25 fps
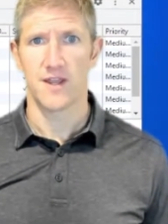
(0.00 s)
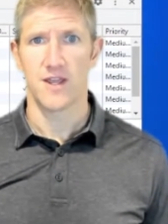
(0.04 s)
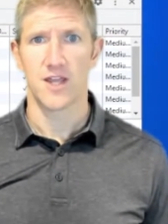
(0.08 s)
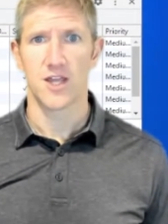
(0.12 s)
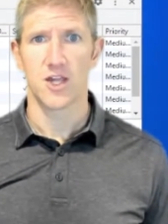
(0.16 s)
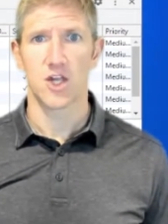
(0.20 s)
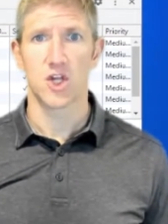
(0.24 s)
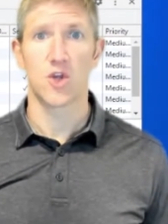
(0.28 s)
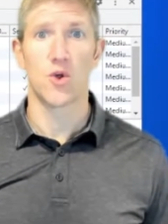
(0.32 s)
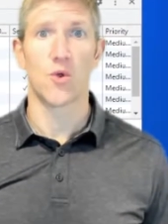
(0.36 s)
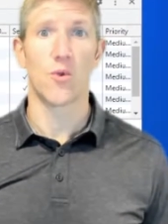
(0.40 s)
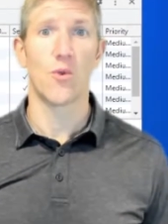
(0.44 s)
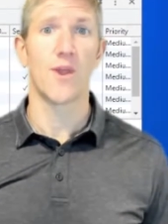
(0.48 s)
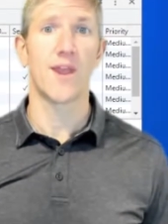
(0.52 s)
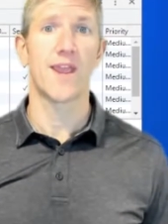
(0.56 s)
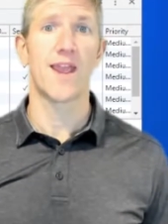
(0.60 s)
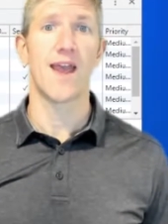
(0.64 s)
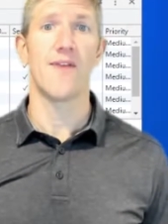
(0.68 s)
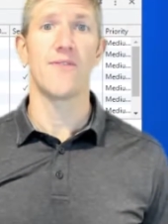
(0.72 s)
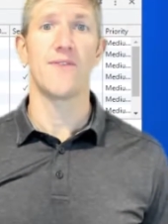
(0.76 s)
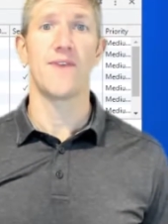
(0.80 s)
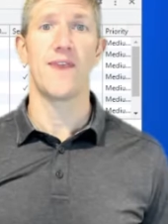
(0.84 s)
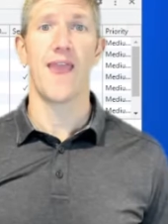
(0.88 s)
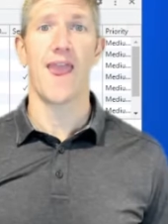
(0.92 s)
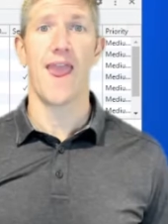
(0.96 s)
Click on
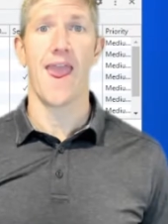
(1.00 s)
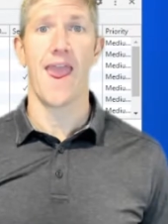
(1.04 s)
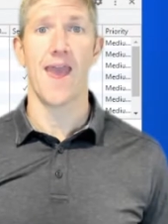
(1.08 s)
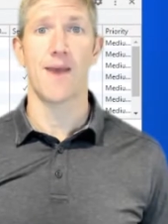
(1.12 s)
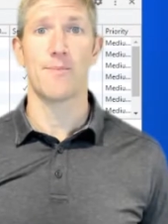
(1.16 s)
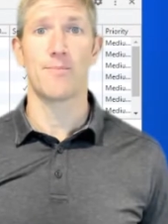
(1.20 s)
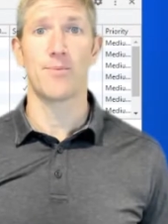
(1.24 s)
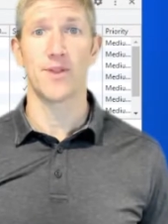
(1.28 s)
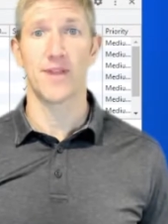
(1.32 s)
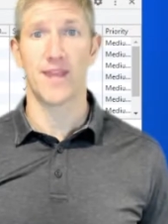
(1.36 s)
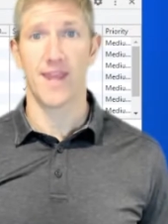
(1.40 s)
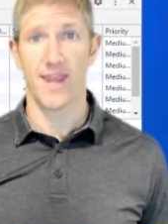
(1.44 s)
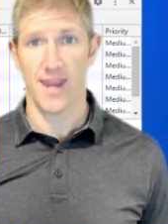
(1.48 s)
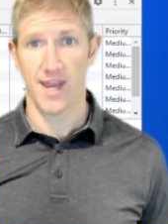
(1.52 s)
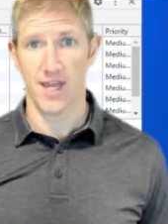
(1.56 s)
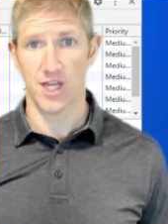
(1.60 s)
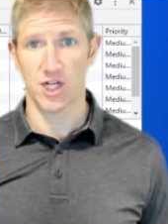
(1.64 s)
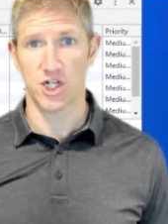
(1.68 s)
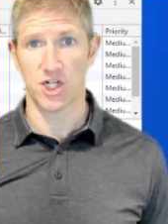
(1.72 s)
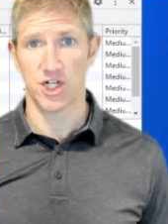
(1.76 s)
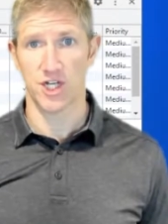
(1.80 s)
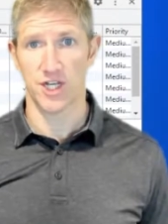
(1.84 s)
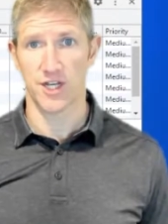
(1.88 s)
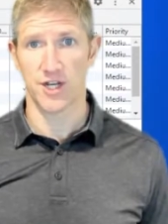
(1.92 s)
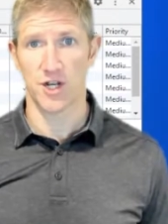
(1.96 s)
the
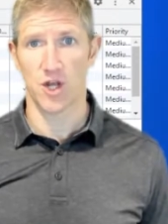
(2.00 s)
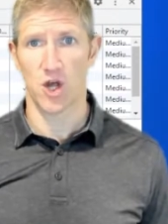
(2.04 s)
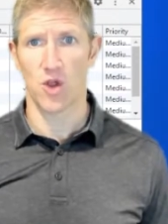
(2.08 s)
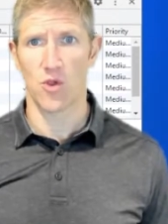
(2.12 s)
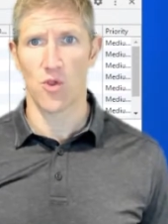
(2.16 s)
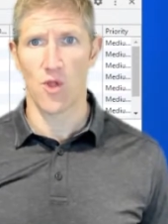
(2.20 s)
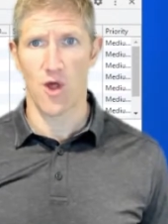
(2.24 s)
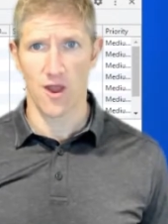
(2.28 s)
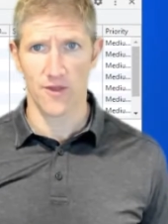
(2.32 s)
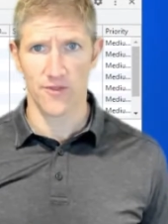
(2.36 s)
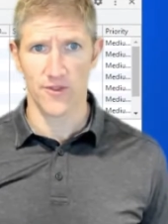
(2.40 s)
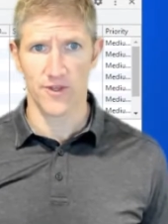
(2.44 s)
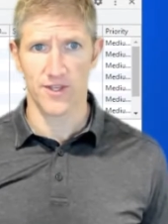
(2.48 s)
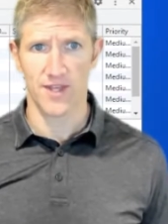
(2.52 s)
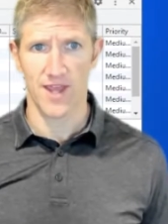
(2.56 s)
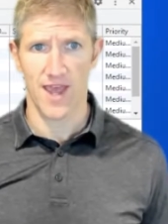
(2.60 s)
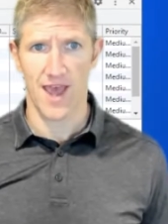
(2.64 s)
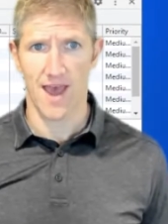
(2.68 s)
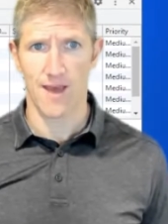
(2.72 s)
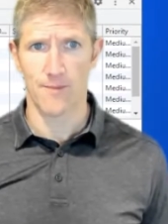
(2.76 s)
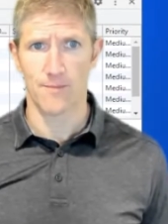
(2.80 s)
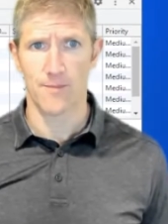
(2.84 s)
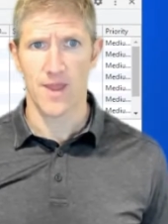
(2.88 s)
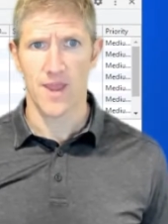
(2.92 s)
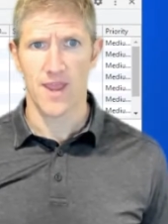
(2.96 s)
application along the
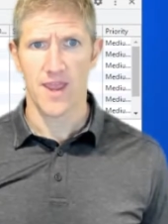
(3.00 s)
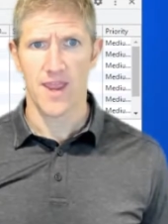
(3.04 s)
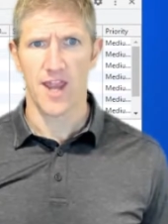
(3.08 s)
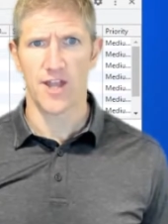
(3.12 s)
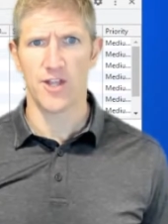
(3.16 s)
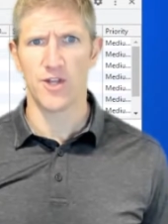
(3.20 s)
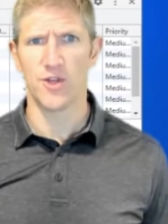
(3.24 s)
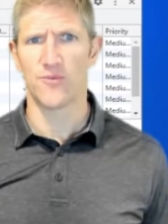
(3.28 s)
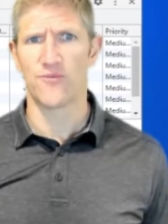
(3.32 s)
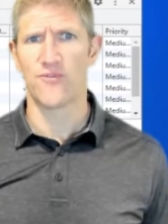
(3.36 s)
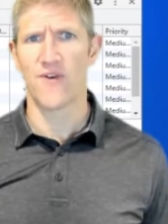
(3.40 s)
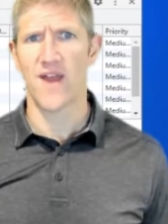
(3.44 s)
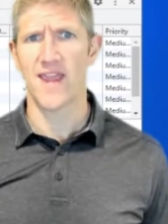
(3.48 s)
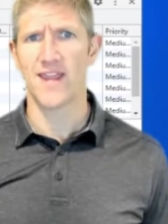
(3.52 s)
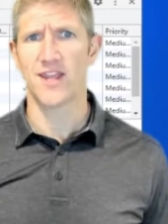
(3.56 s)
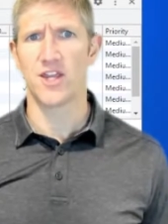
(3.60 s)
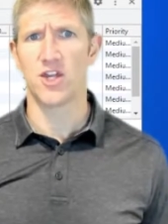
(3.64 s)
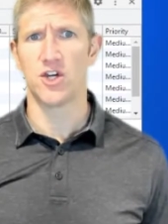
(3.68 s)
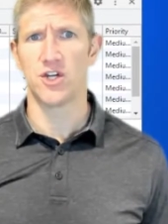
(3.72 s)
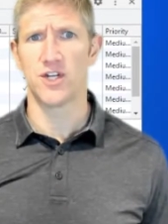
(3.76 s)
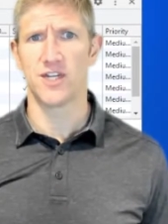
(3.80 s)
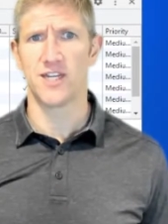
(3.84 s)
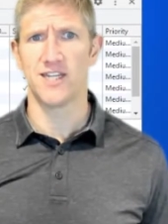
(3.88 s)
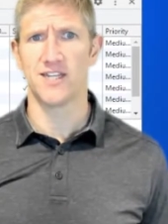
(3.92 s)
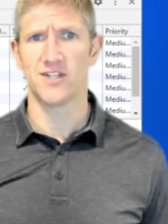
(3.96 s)
top, and you'll find
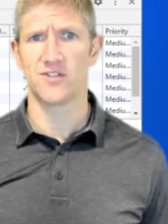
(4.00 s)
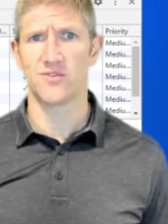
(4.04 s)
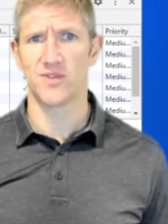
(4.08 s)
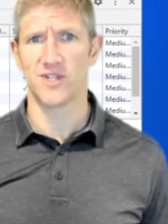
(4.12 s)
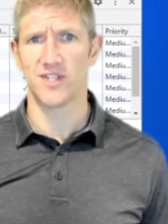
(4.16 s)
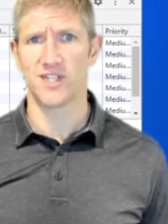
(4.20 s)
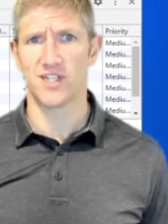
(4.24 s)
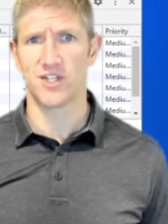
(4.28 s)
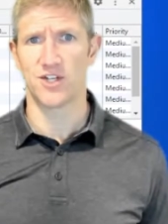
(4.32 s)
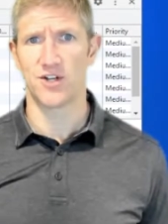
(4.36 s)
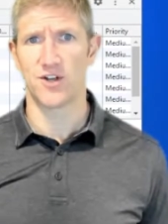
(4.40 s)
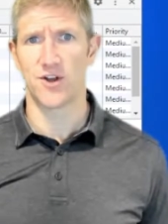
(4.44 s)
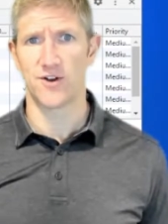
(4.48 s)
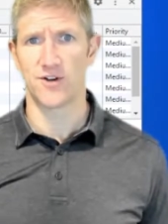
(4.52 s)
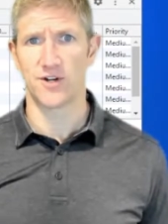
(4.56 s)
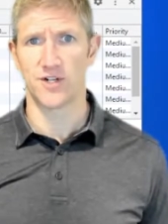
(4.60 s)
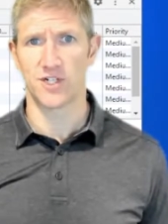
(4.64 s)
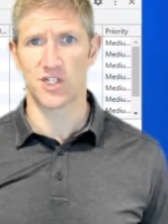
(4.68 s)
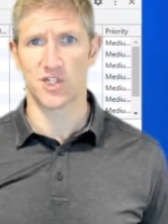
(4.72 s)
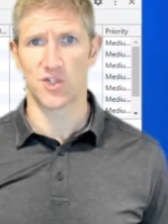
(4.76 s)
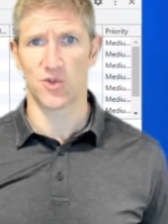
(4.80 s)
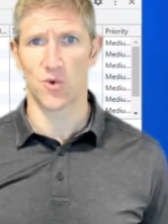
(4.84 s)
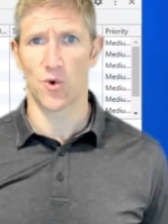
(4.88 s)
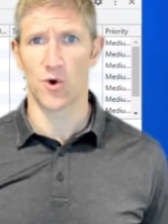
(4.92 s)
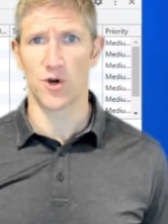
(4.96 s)
cookies listed under
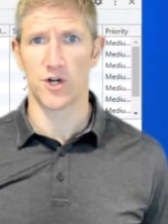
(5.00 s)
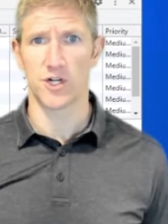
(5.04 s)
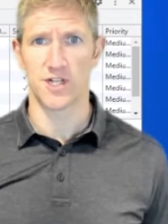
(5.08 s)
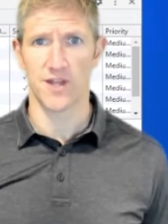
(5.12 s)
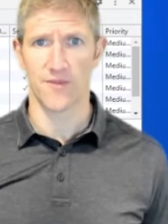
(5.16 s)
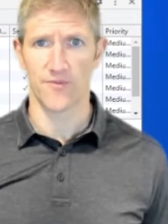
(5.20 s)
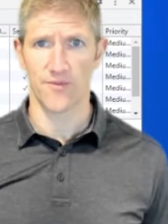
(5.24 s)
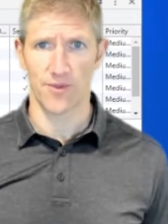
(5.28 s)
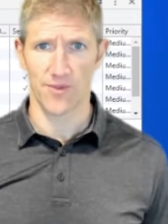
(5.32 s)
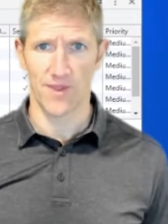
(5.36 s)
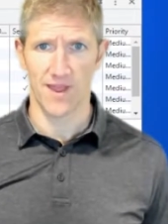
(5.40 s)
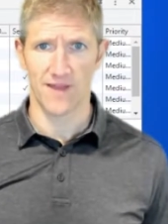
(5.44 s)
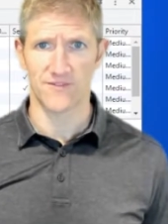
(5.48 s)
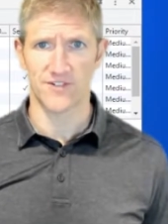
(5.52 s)
storage on the left